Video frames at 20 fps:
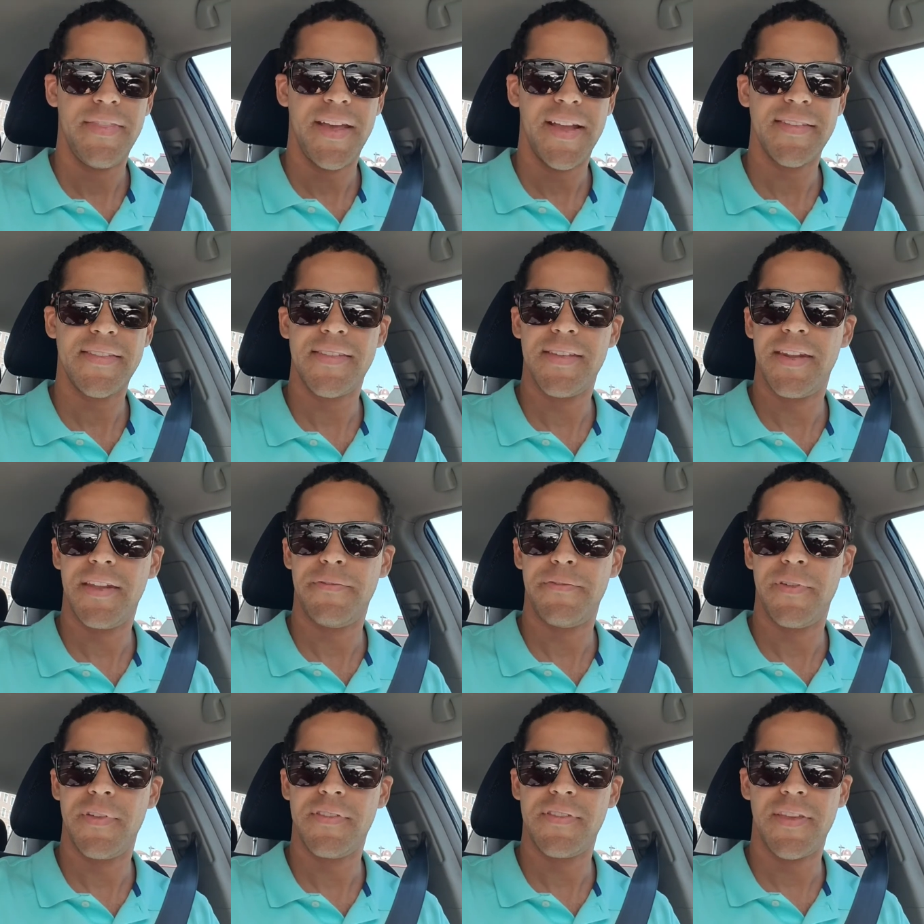That's the
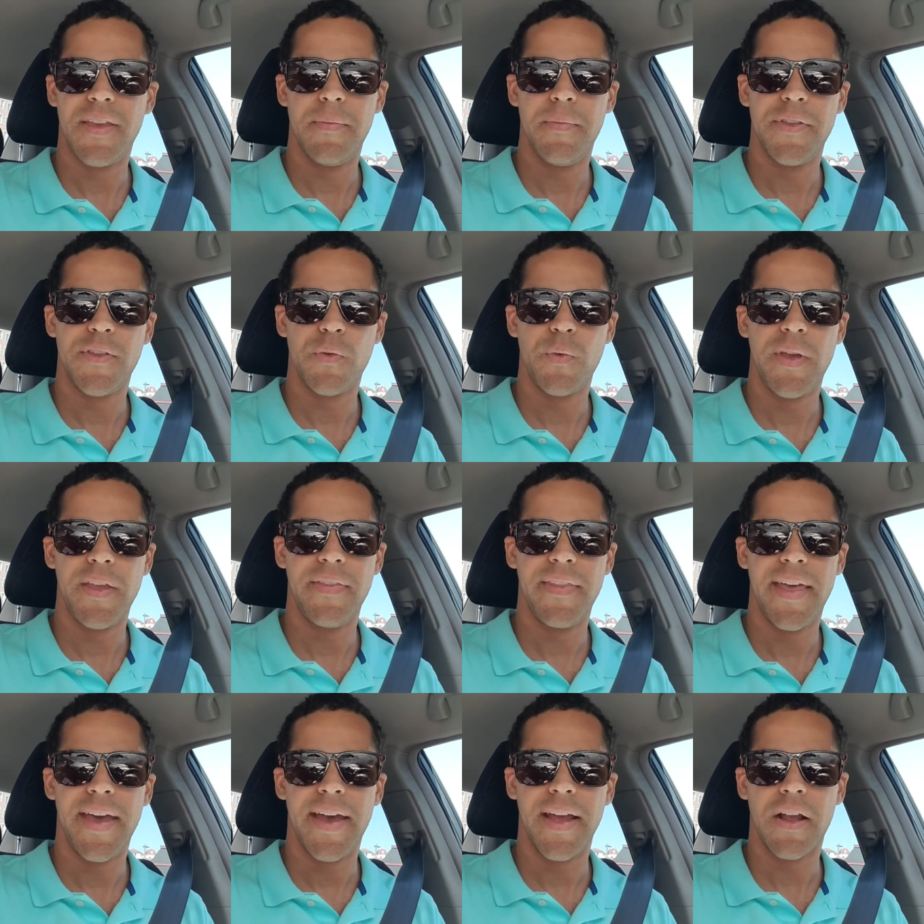difference in
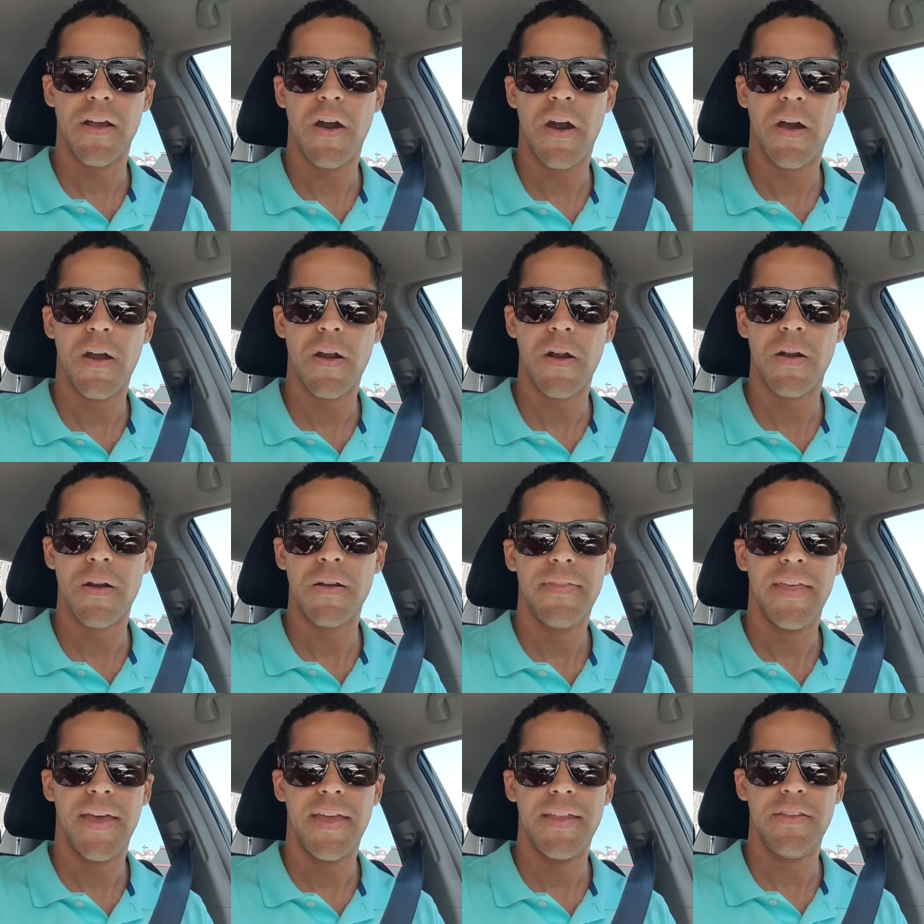between that car
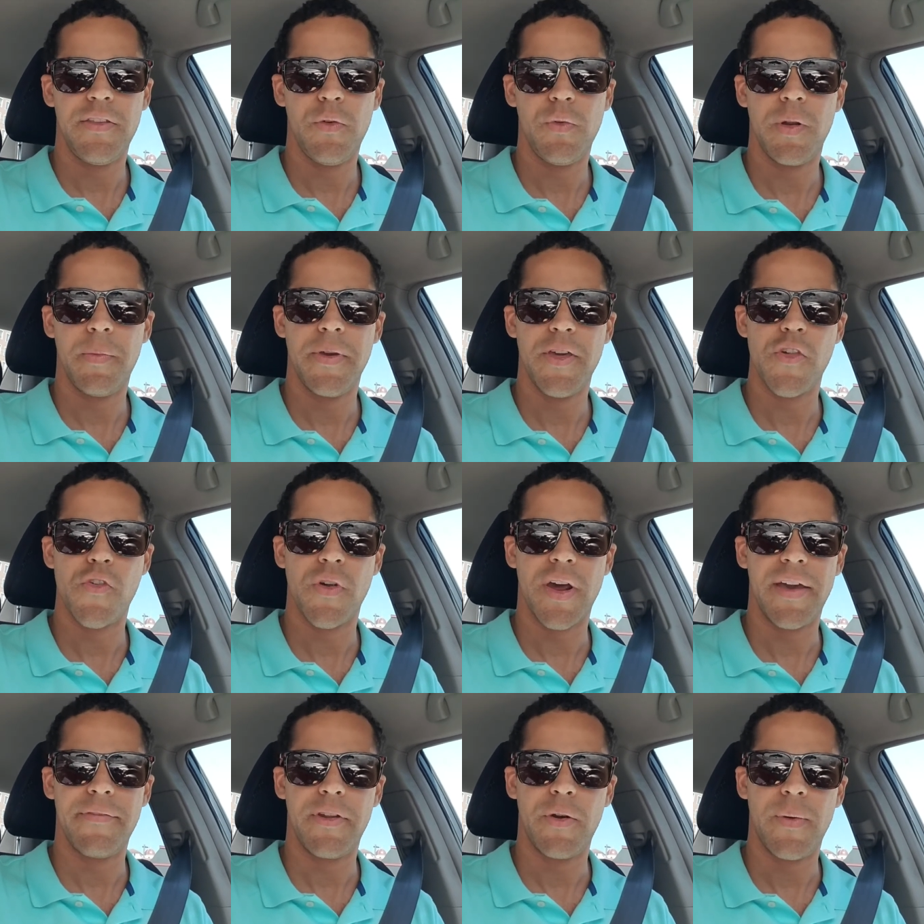that you would have been
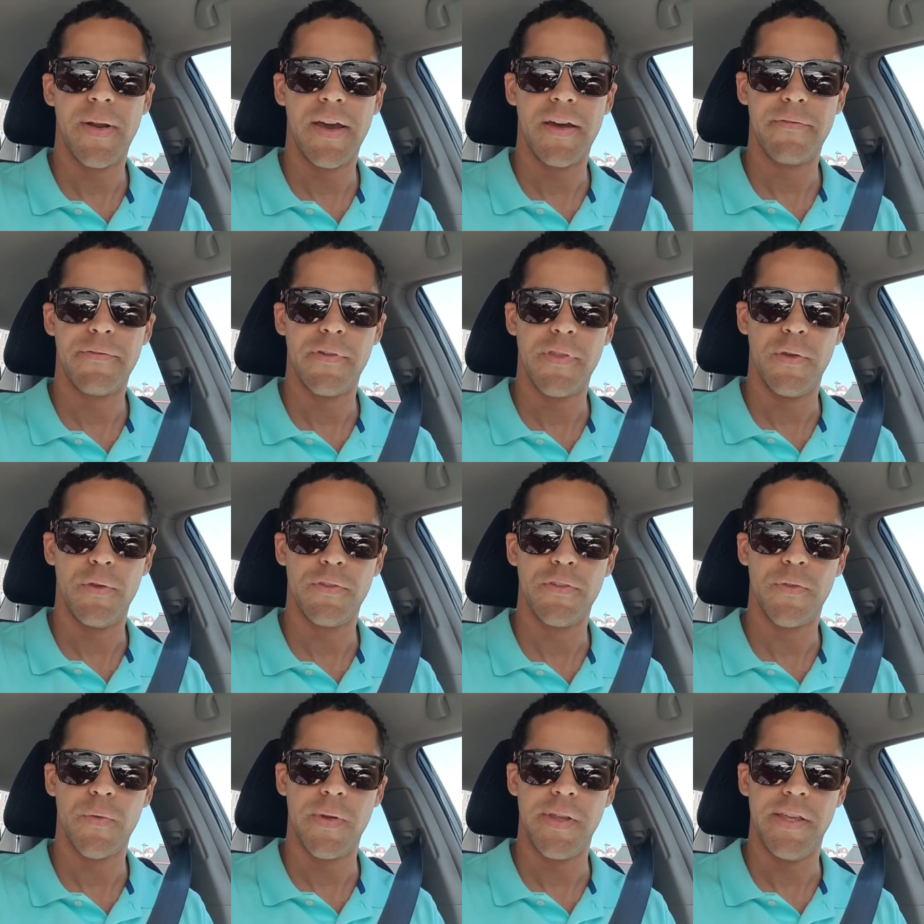driving around for
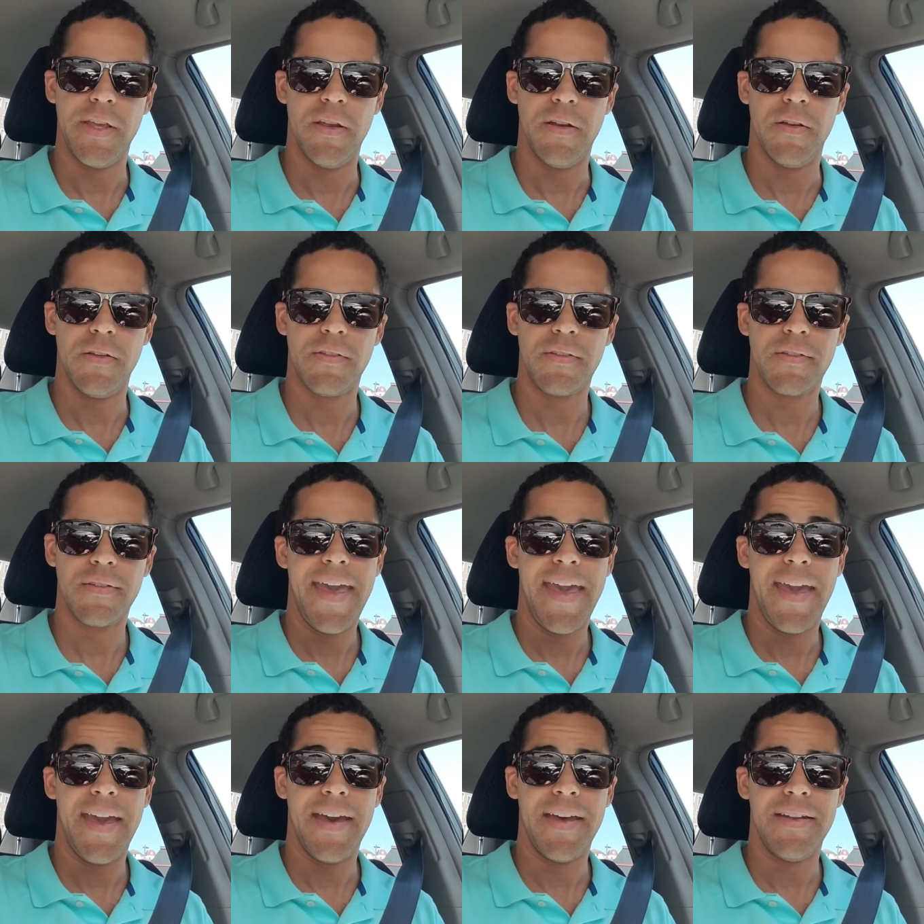those 3 years
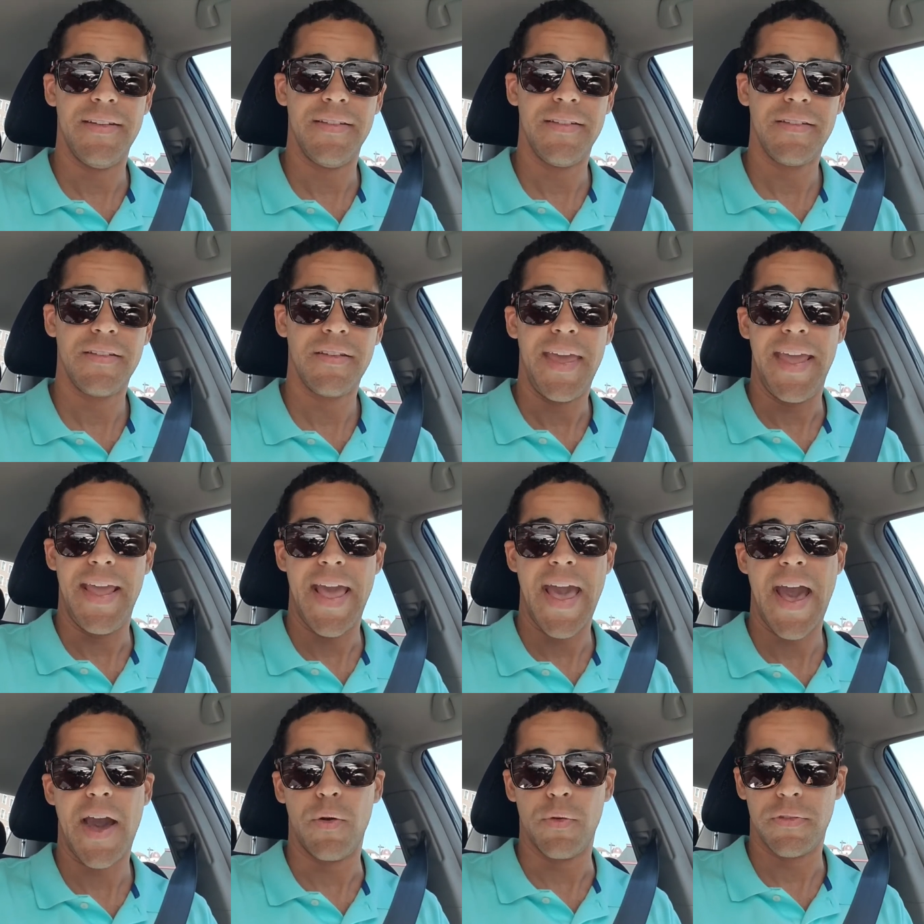and a
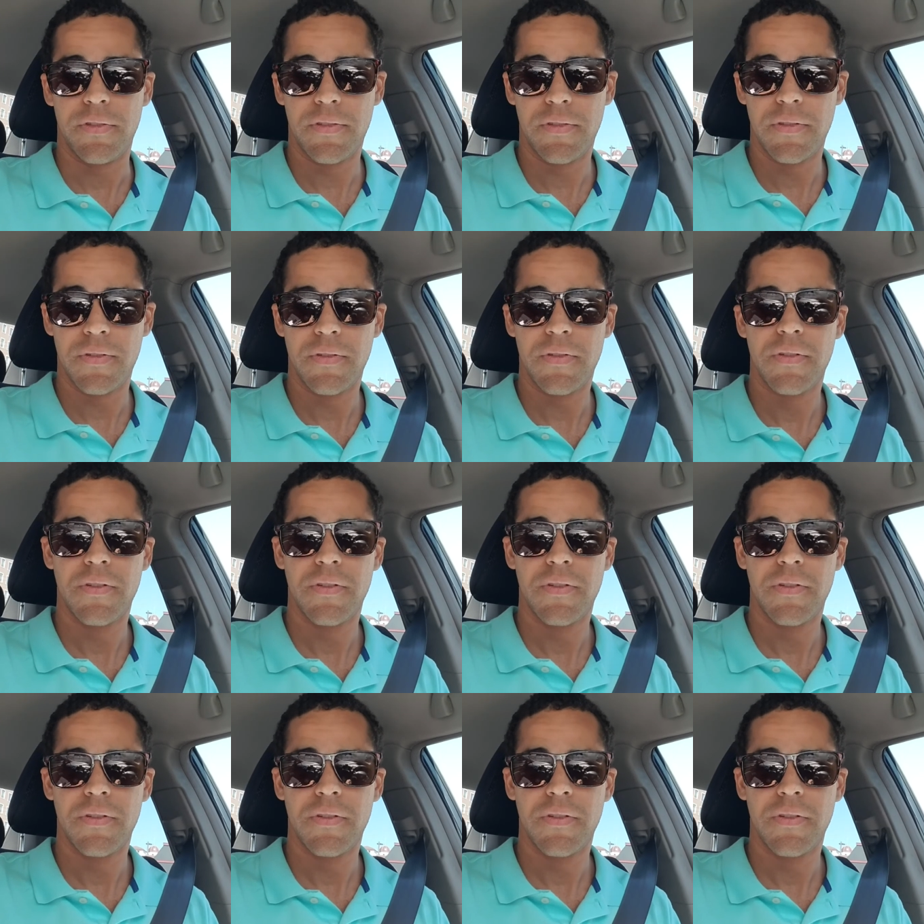house